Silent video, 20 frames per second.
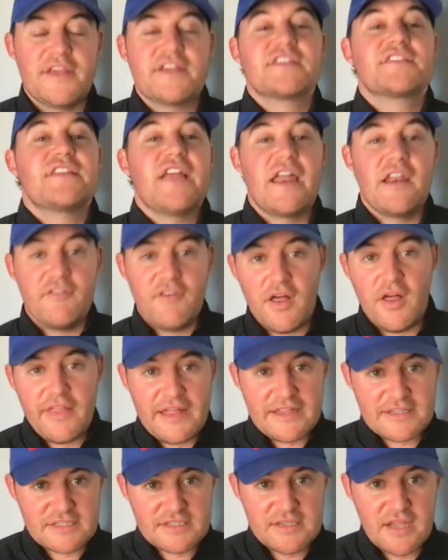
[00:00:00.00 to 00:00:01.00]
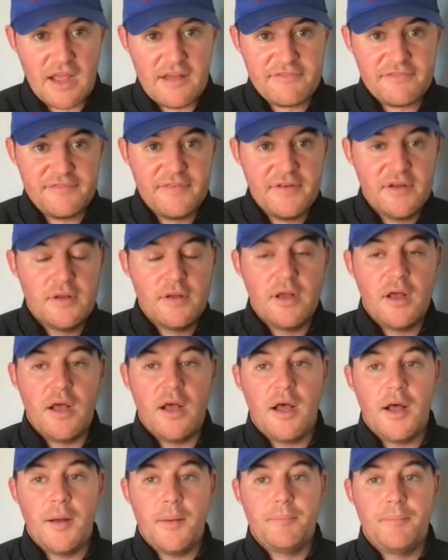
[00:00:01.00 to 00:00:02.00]
extent of all that stuff,
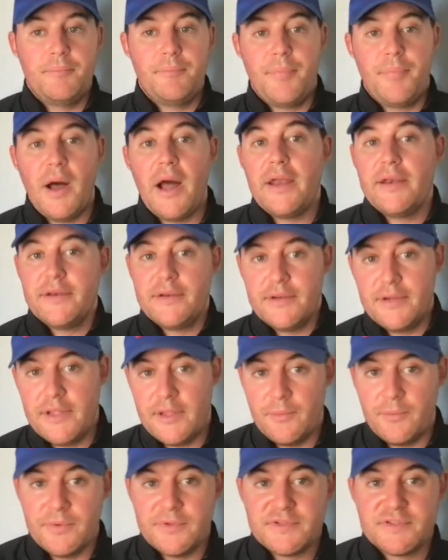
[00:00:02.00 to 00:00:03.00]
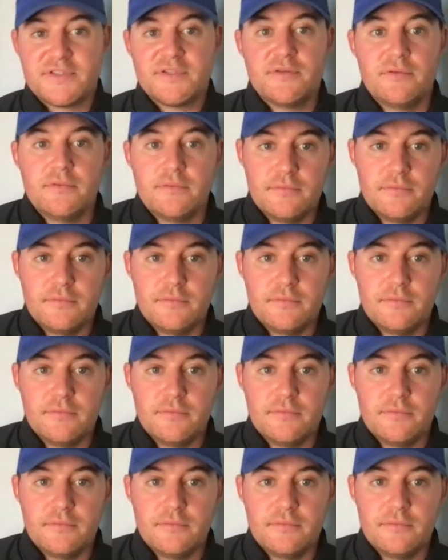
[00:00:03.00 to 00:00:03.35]
but it was,